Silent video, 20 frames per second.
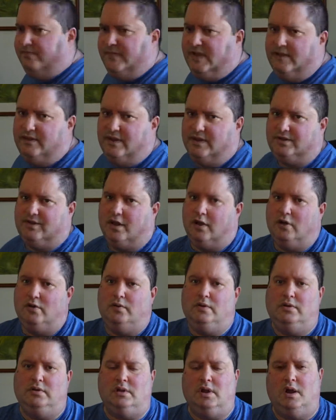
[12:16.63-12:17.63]
There's no
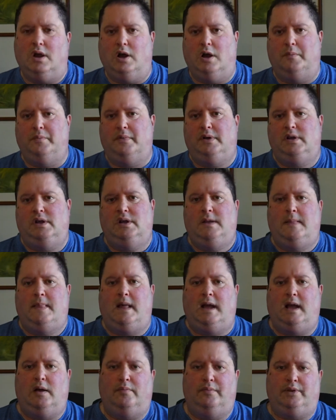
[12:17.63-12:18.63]

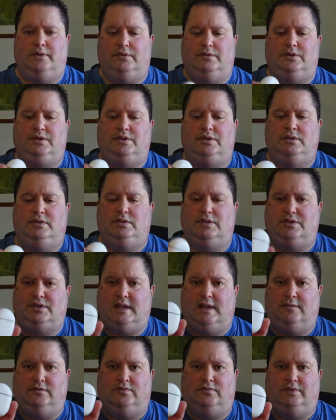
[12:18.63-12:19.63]
ambient
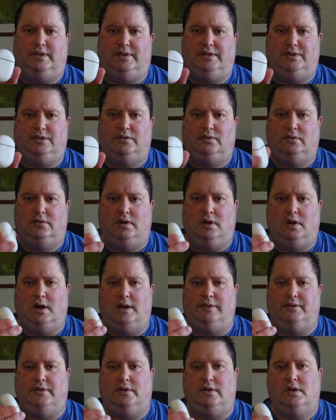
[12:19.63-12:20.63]
sound on these
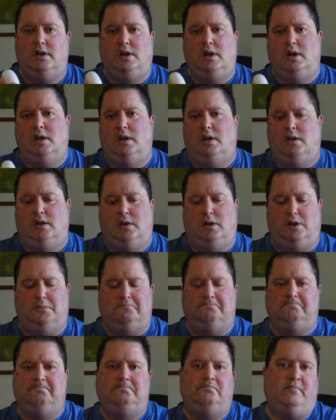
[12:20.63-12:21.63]
either.
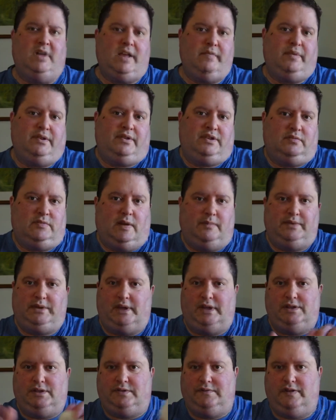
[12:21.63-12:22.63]
Maybe some
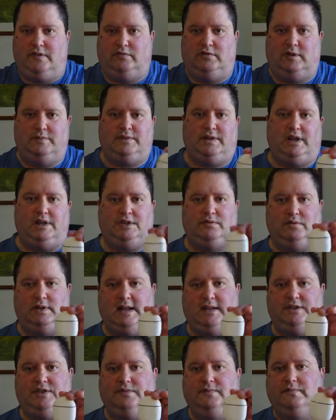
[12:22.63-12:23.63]
updates, firmware updates will
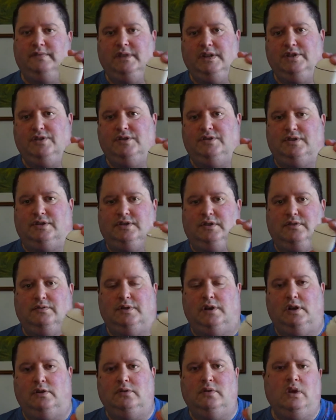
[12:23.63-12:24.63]
add some features, I don't
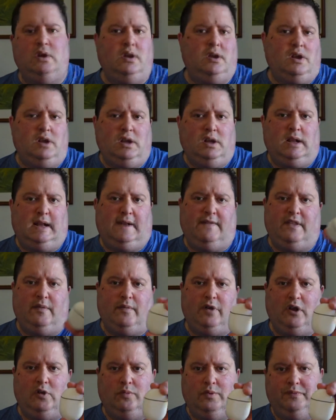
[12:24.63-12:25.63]
know. At the
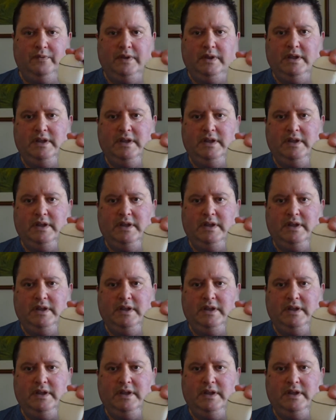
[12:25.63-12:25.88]
moment,